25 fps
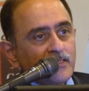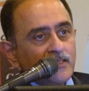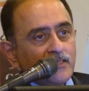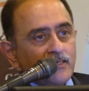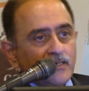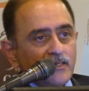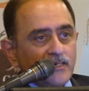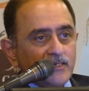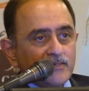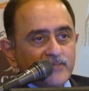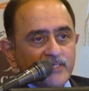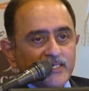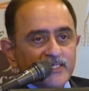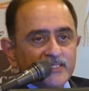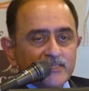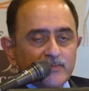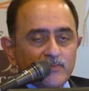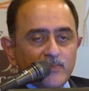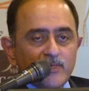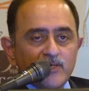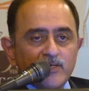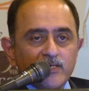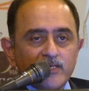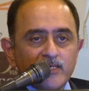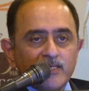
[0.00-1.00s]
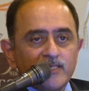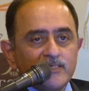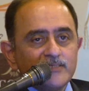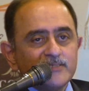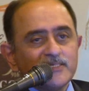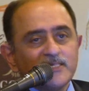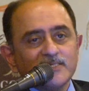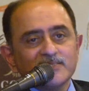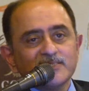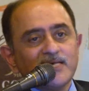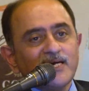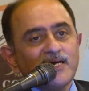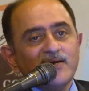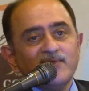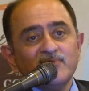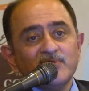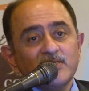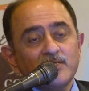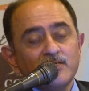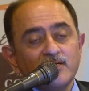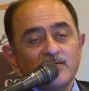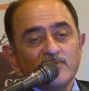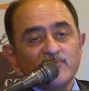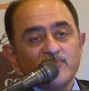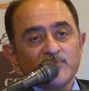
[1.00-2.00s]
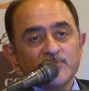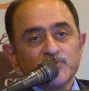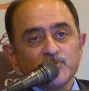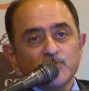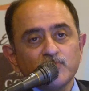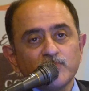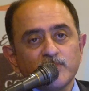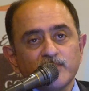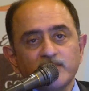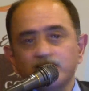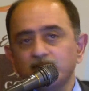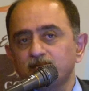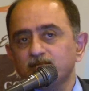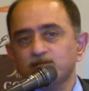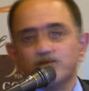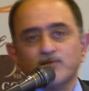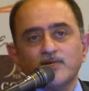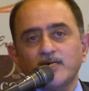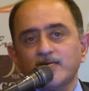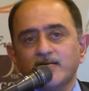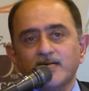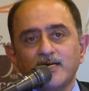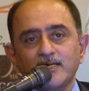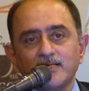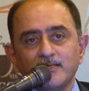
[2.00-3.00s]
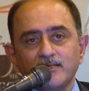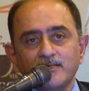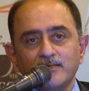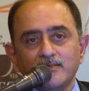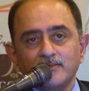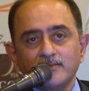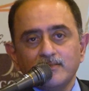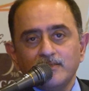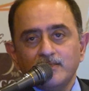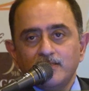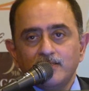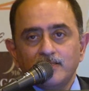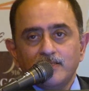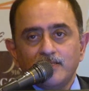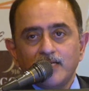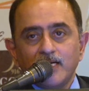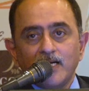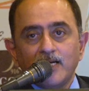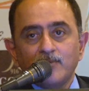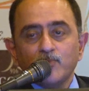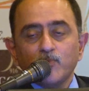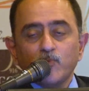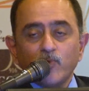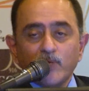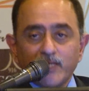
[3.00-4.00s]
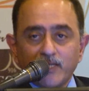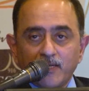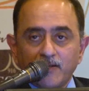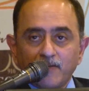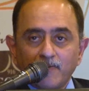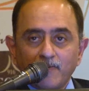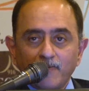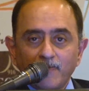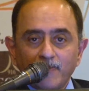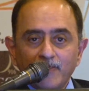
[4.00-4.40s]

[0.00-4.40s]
He thinks about it and he says, "I haven't learned for so many years, so I can't learn. I'm quitting."